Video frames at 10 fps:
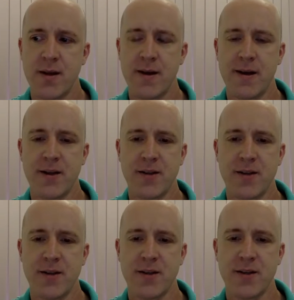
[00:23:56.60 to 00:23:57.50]
Uh, so
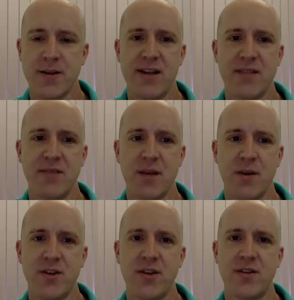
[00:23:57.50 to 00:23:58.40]
it's definitely something
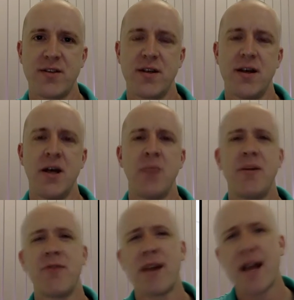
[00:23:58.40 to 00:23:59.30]
which has
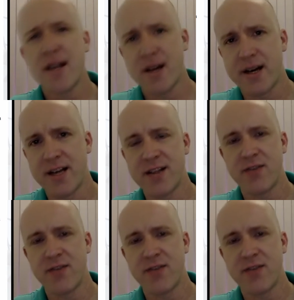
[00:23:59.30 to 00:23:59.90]
been recognised,